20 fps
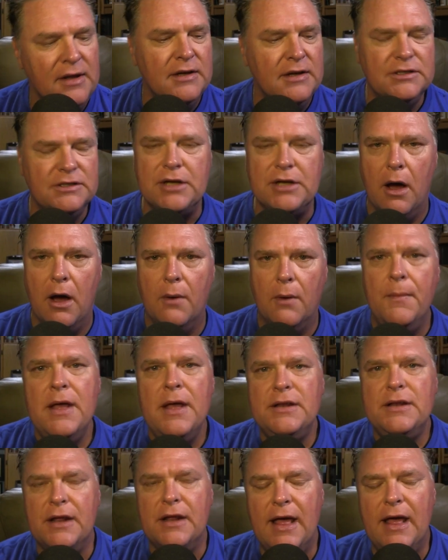So
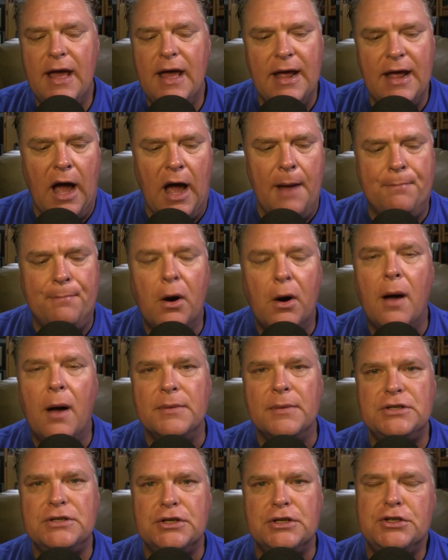today I
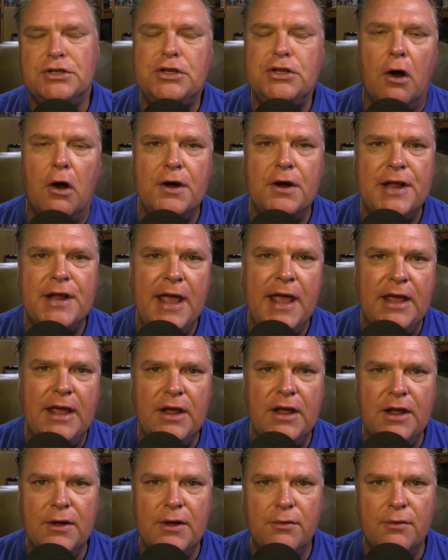promised to start
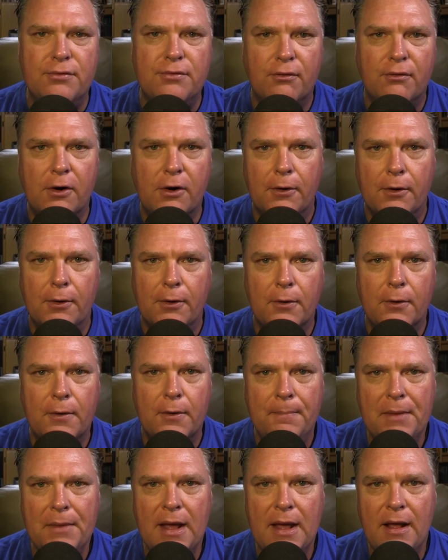taking you through
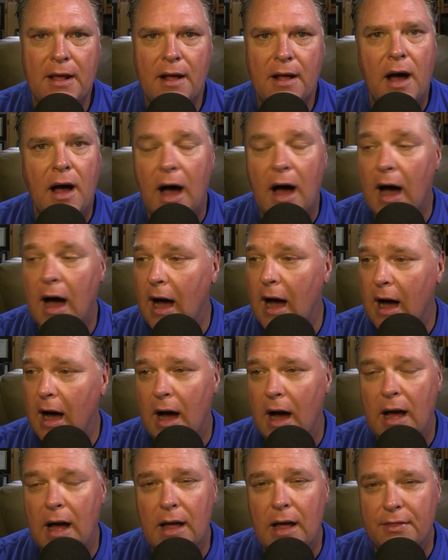
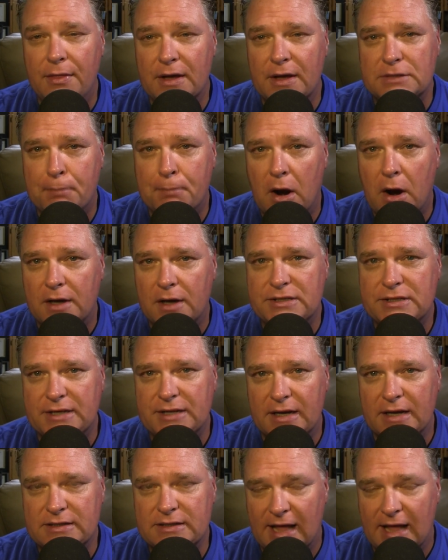this process.